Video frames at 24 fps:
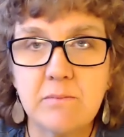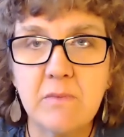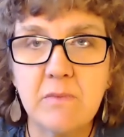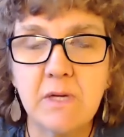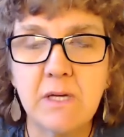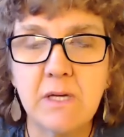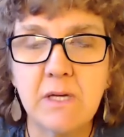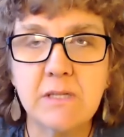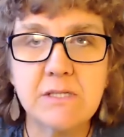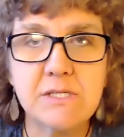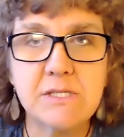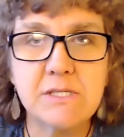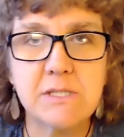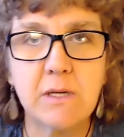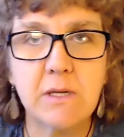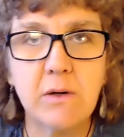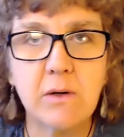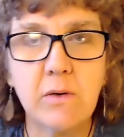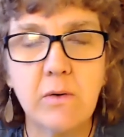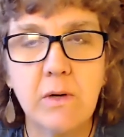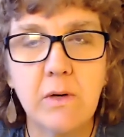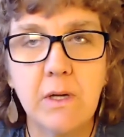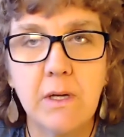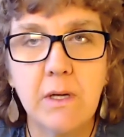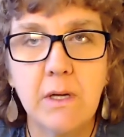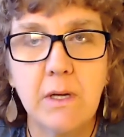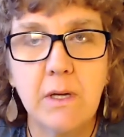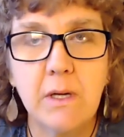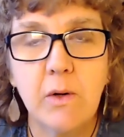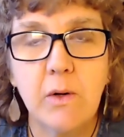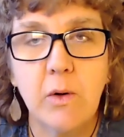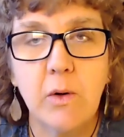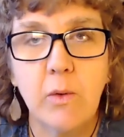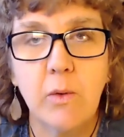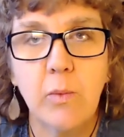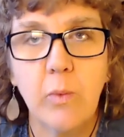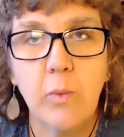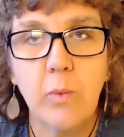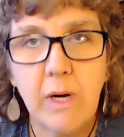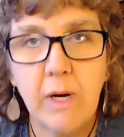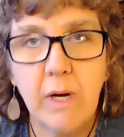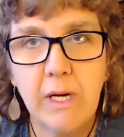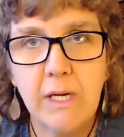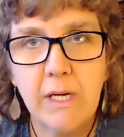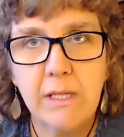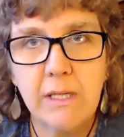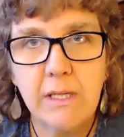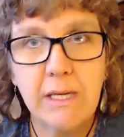And so
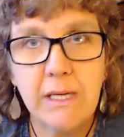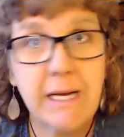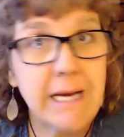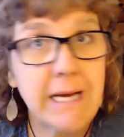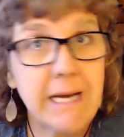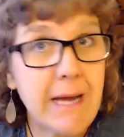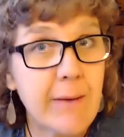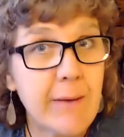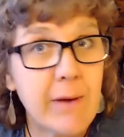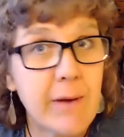and now